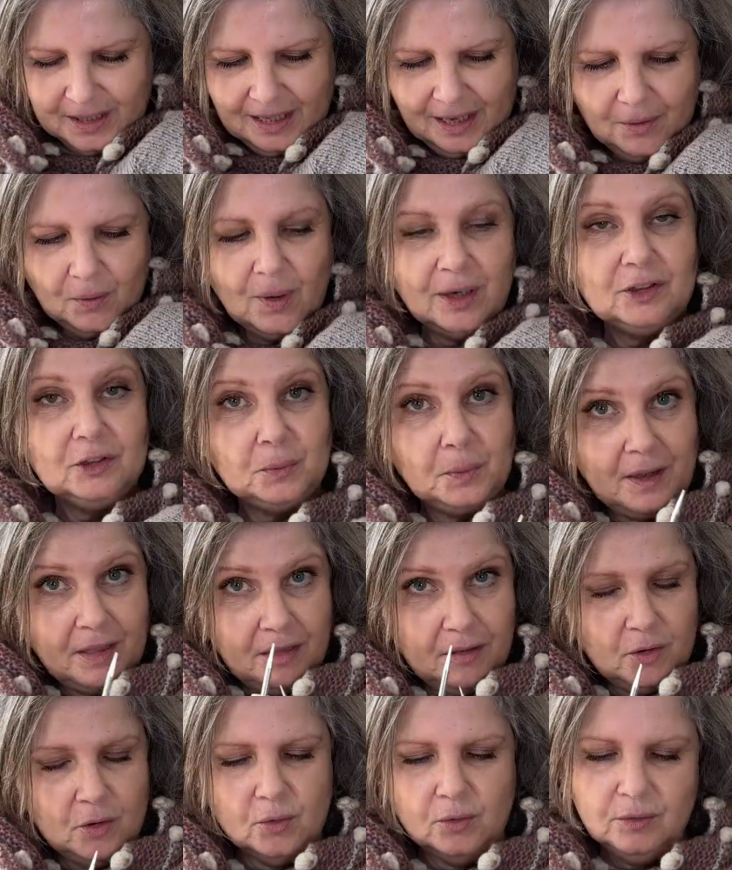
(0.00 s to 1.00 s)
I was
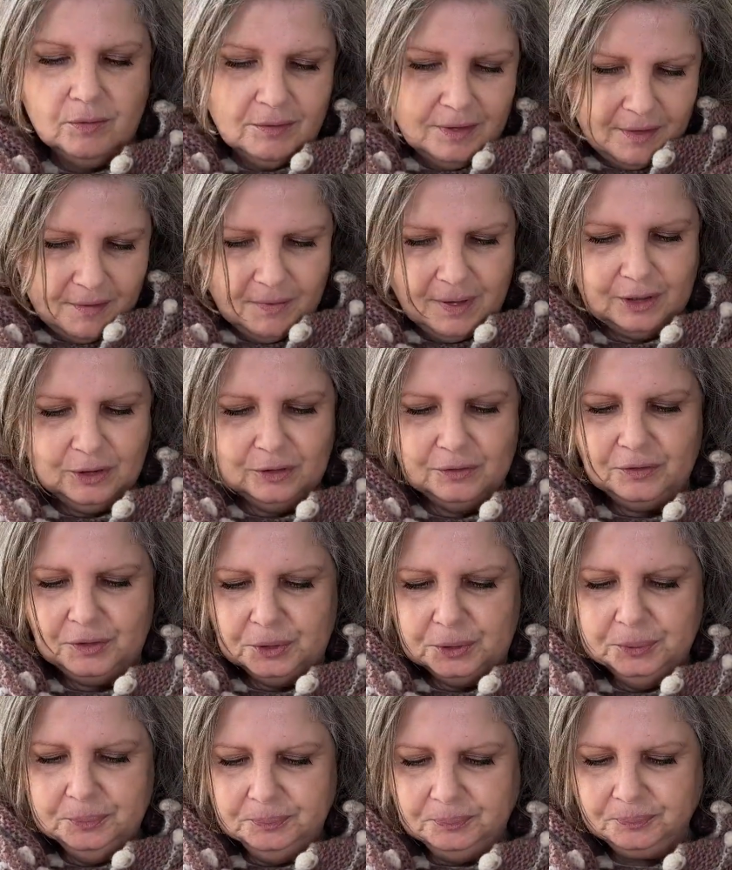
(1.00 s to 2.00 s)
with one of
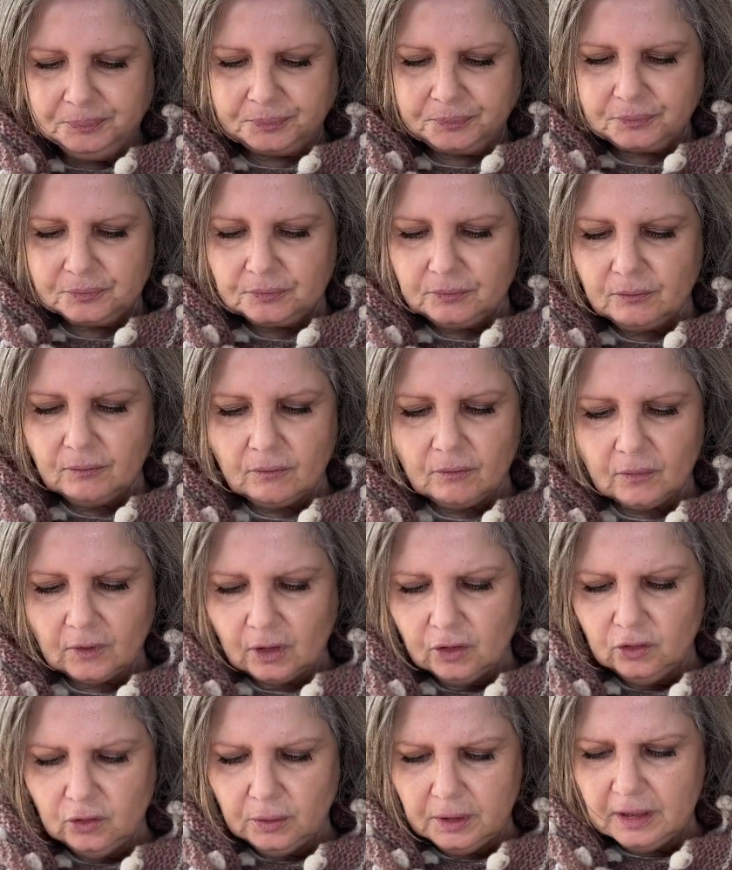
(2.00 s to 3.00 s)
you.
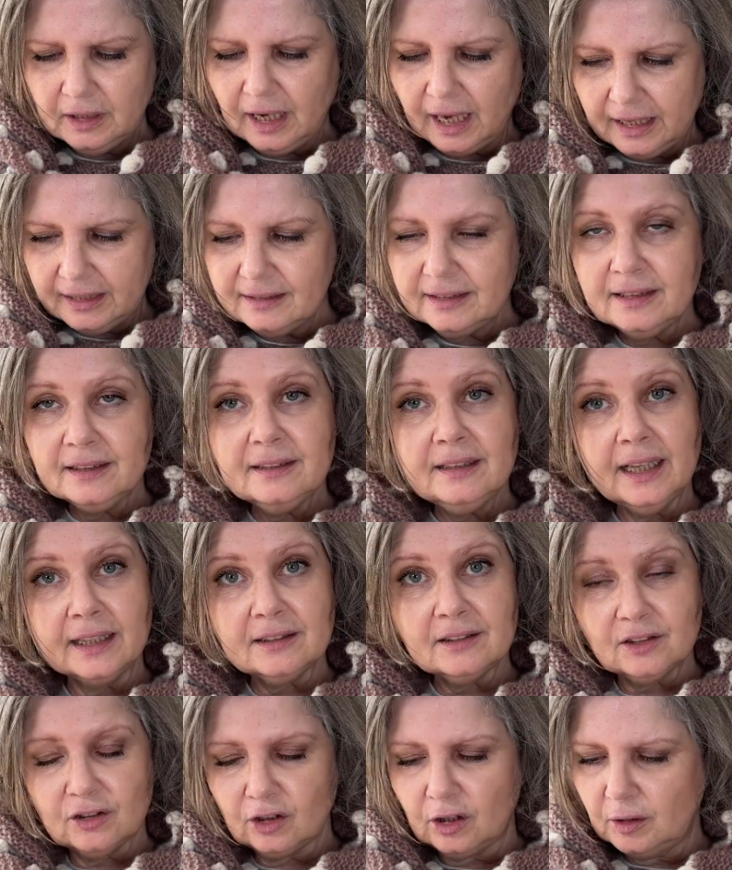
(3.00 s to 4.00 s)
So I did
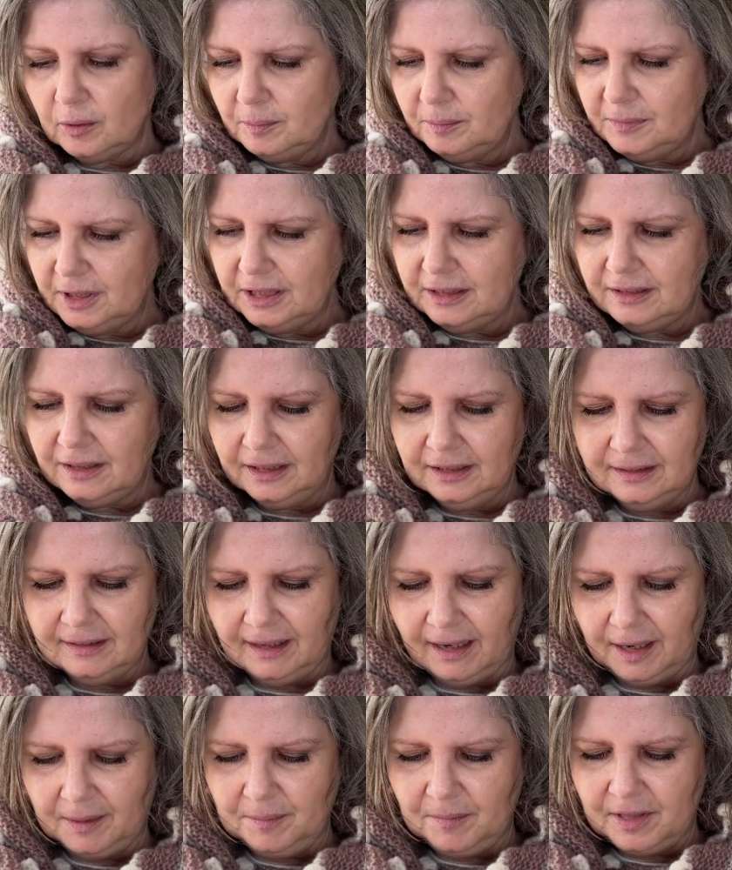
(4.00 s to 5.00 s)
get some knitting
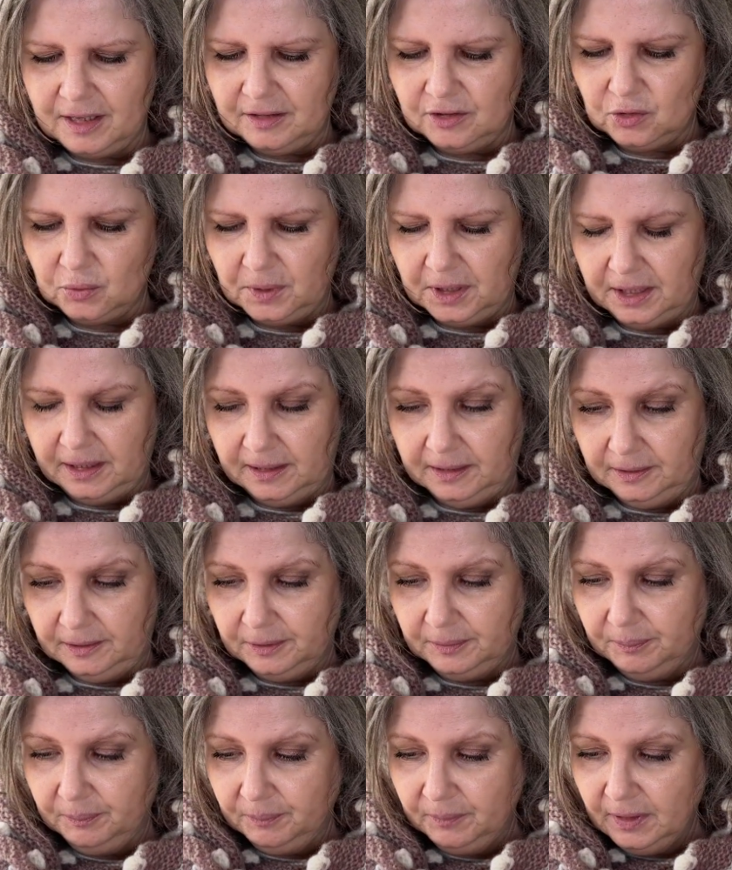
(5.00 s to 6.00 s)
time this weekend.
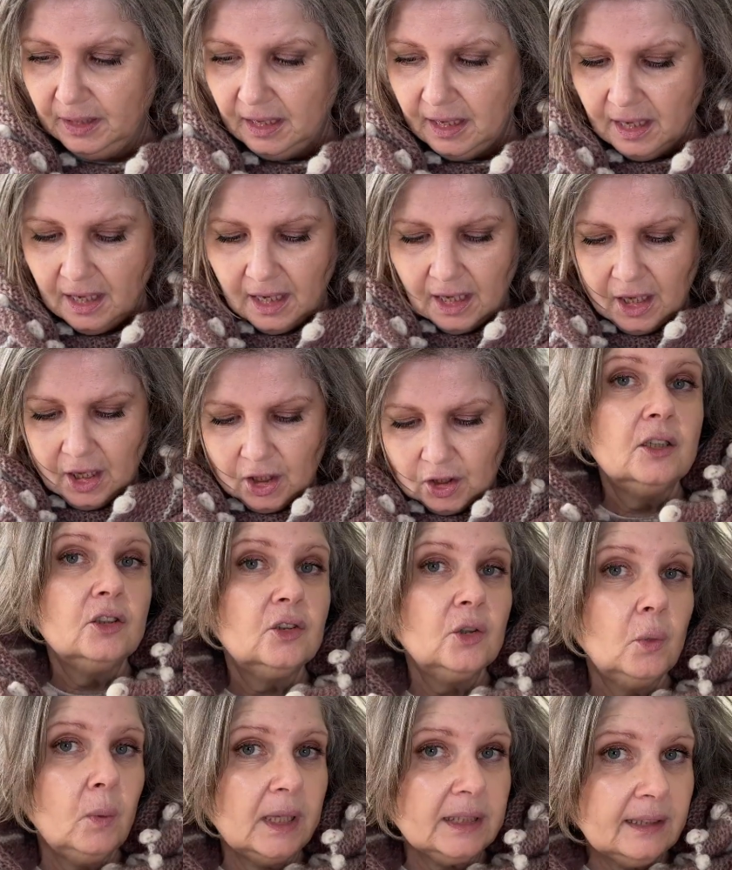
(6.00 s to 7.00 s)

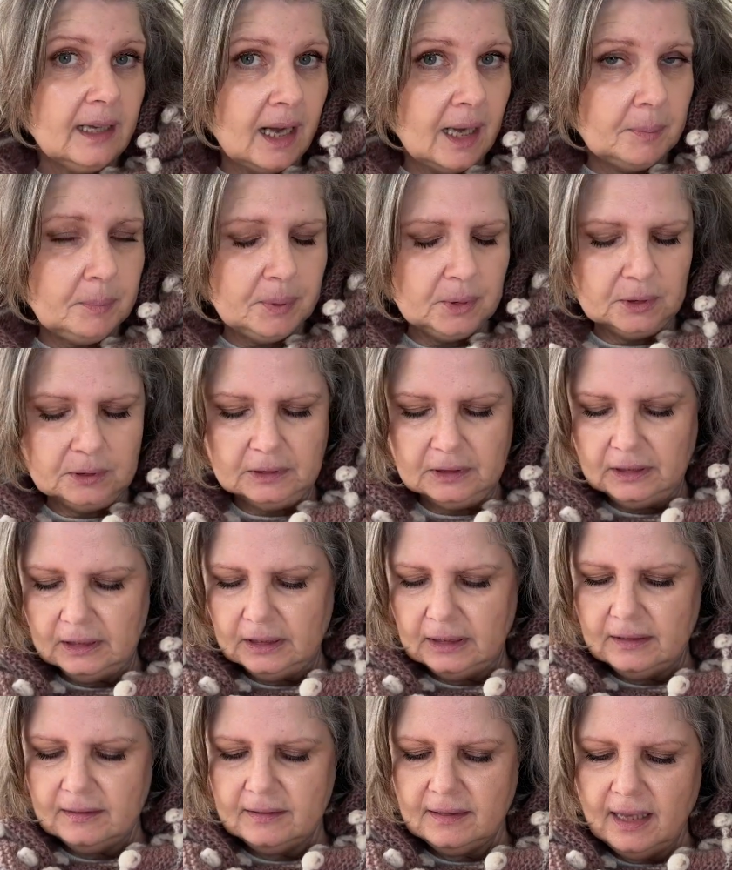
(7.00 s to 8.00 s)
So what happened
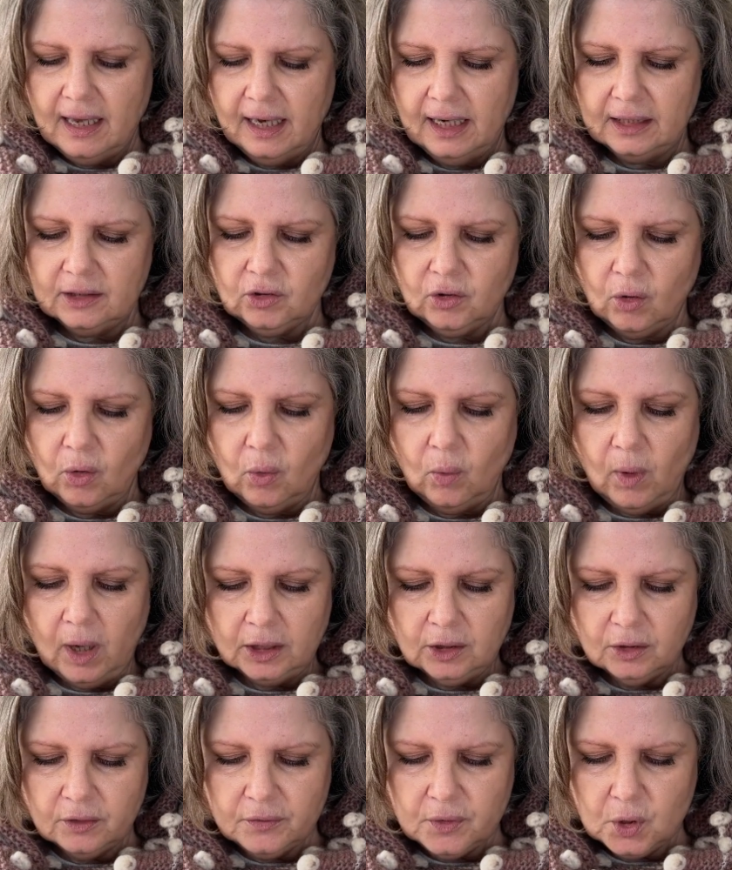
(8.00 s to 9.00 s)
is that
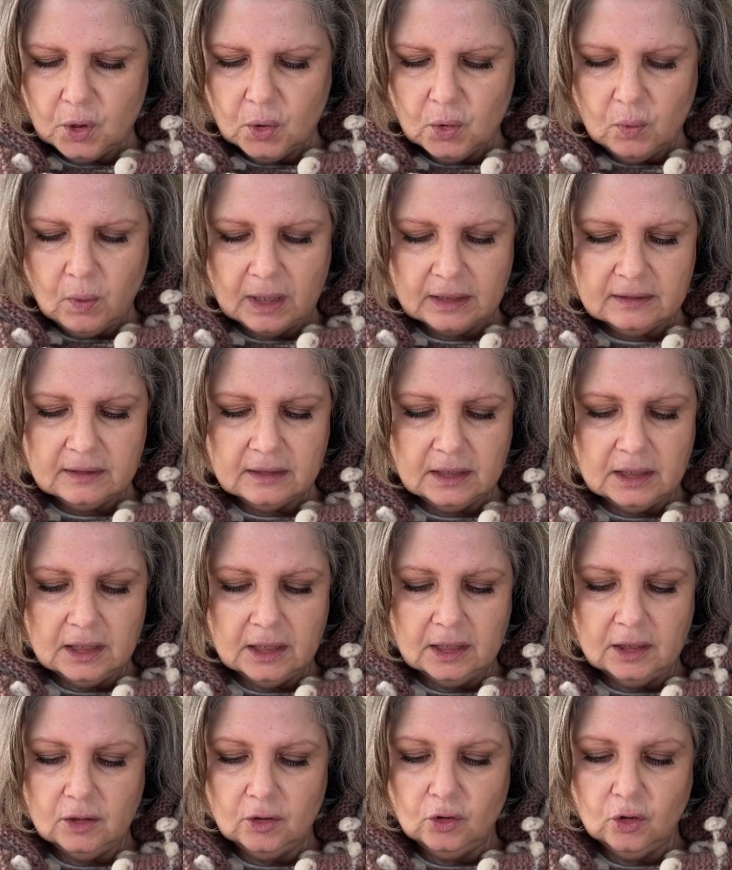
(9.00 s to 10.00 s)
one of you was
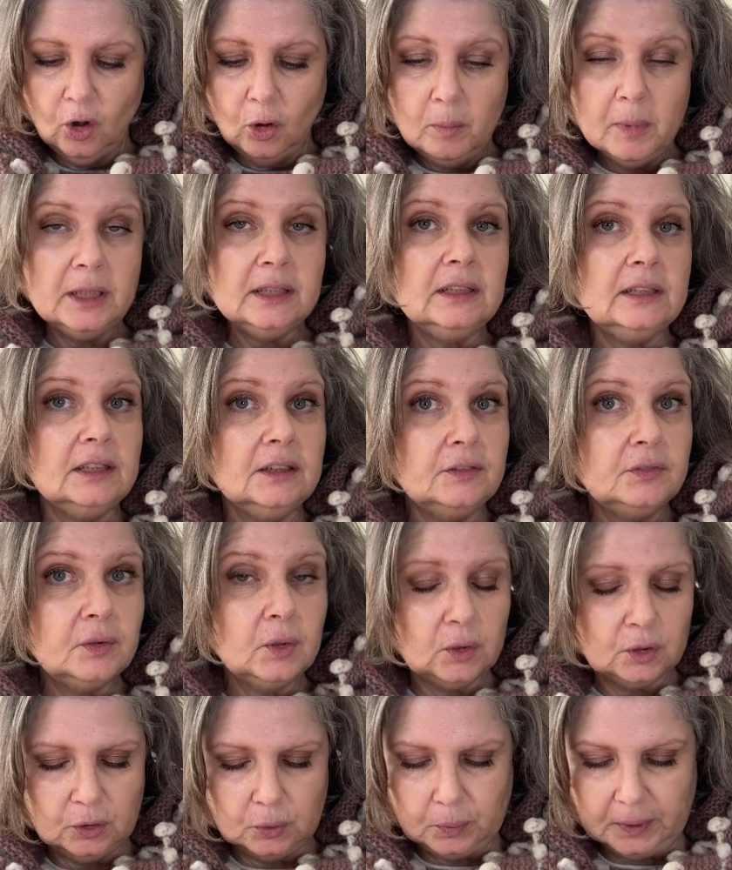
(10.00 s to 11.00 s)
in Normandy
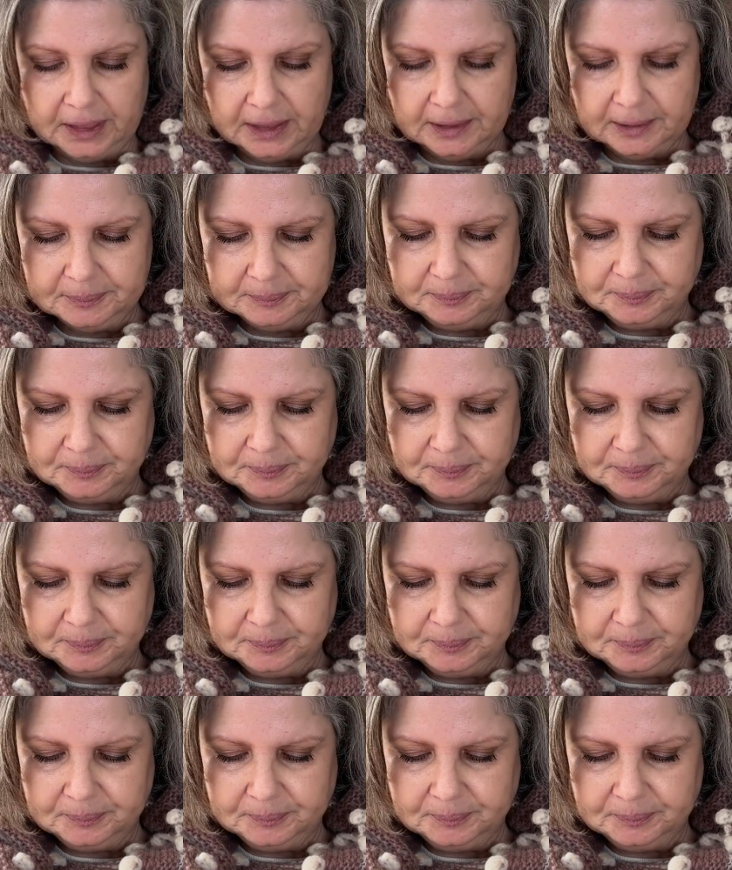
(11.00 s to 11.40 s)
for the week.